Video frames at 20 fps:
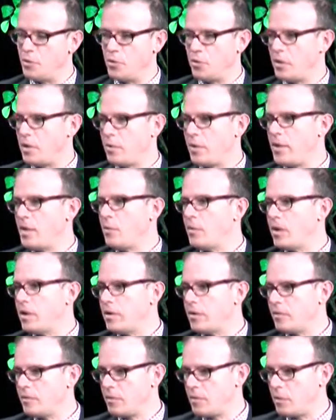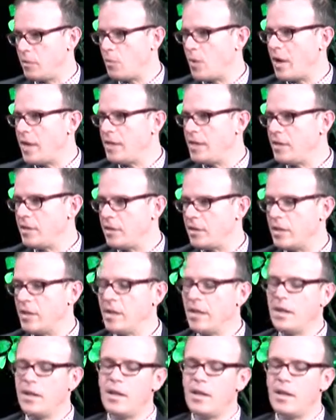You could go anywhere. Why here?